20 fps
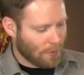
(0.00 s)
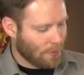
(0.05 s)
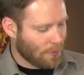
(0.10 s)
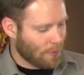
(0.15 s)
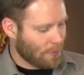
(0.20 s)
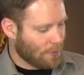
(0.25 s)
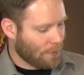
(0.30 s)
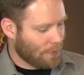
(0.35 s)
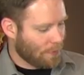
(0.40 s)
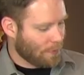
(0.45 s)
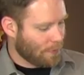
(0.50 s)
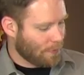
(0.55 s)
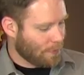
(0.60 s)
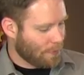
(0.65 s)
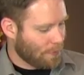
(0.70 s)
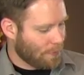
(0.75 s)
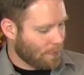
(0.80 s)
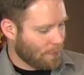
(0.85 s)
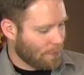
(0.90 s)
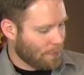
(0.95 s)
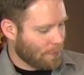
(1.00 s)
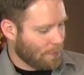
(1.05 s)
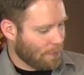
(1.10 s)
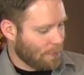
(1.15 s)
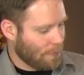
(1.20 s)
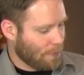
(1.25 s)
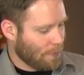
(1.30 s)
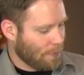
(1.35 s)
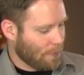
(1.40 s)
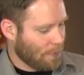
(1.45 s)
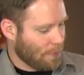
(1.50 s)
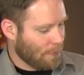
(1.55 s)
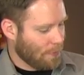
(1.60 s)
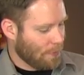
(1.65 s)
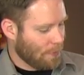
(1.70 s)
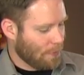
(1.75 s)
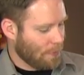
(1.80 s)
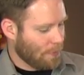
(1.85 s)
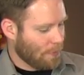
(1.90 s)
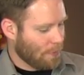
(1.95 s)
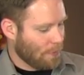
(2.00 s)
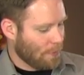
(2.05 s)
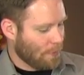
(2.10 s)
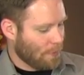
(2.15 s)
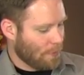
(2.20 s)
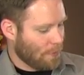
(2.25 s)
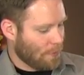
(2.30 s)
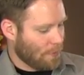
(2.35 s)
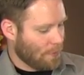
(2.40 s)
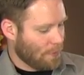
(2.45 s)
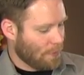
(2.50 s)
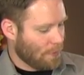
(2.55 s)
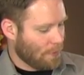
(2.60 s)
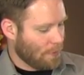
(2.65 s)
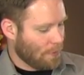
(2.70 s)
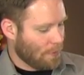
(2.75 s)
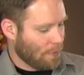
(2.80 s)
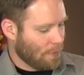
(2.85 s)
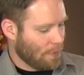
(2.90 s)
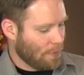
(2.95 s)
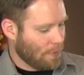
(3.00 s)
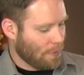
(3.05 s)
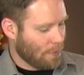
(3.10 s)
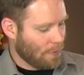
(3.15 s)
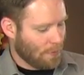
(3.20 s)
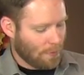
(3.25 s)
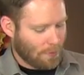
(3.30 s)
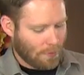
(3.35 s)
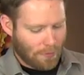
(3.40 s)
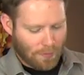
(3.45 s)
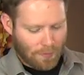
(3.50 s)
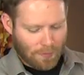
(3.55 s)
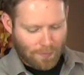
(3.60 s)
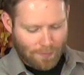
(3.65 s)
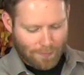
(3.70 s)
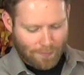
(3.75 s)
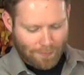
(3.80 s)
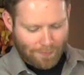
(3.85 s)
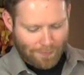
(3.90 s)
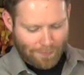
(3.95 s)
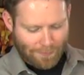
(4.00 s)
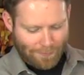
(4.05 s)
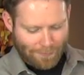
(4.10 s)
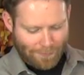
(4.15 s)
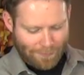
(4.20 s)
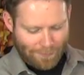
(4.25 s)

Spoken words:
This person isn't speaking.